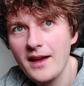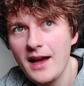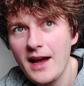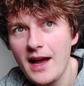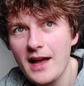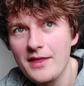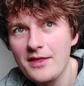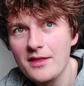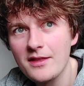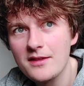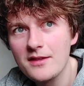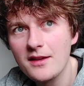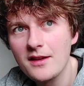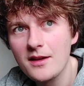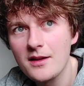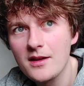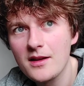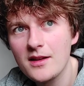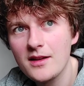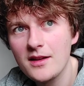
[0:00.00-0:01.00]
And
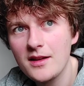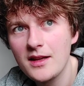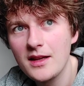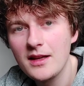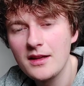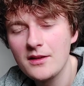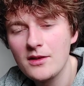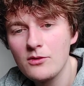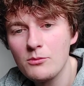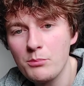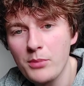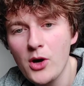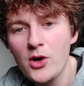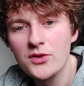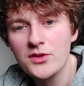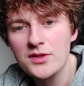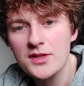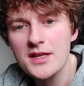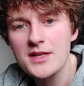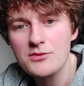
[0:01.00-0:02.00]
uh,
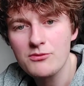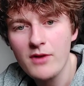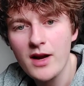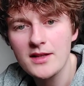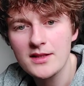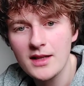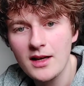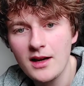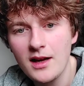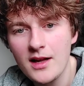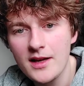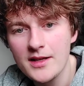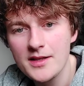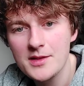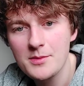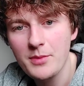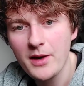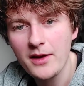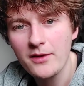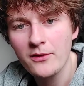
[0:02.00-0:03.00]
Bond is
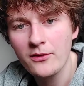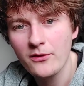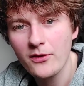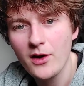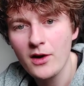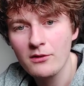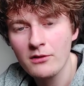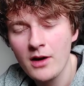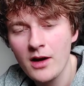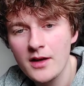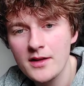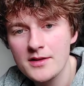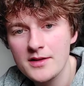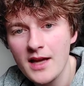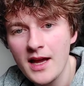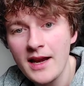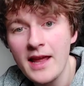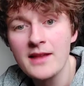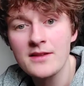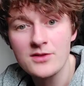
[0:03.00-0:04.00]
radicalized by the far right
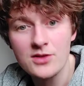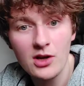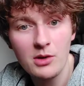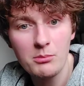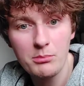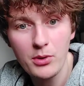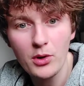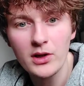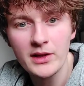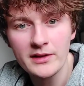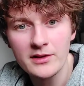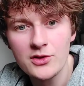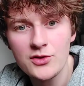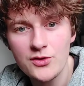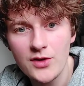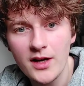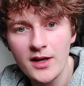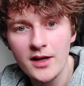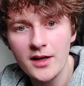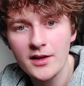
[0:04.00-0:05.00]
and ends up pulling the
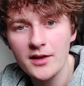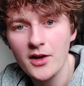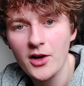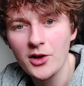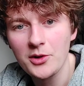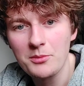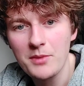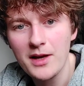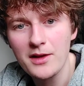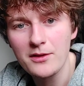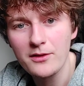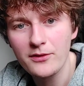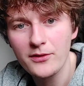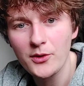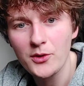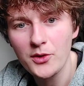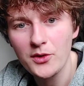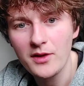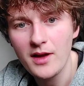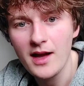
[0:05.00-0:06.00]
trigger on May the
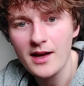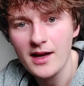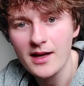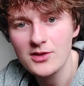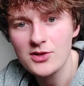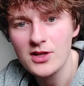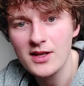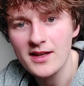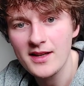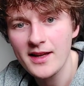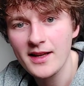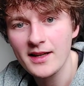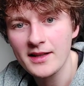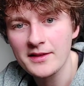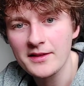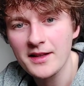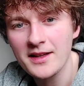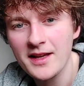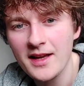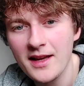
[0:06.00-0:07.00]
4th and actually
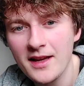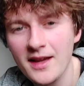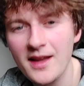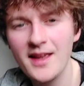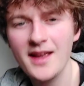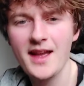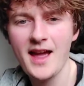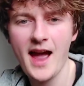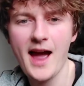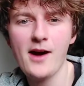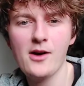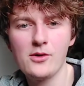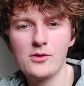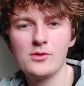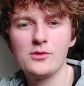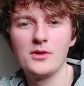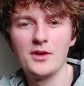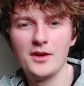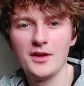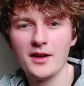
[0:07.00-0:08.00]
killing the king.
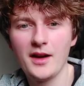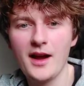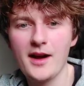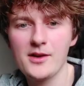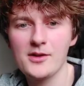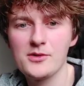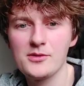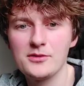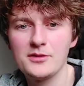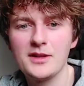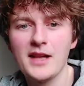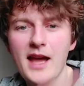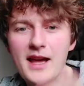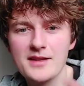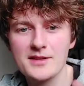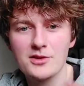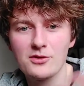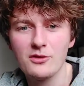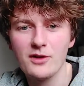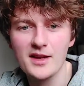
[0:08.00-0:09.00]
How how
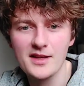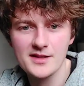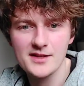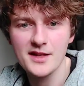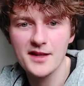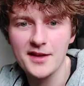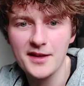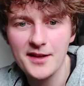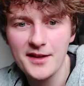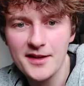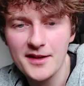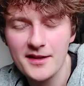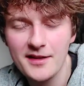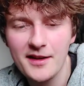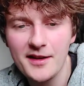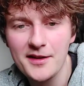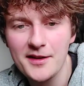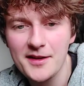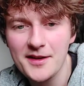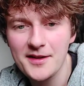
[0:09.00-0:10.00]
lacerating a,
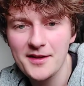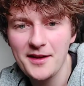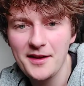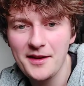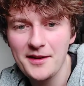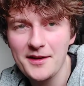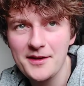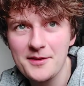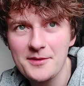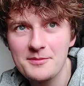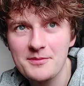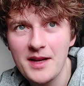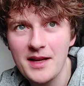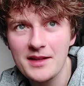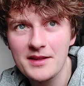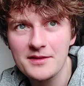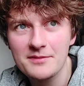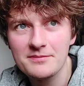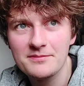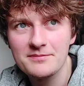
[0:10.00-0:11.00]
a, a,
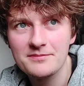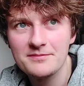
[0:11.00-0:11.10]
a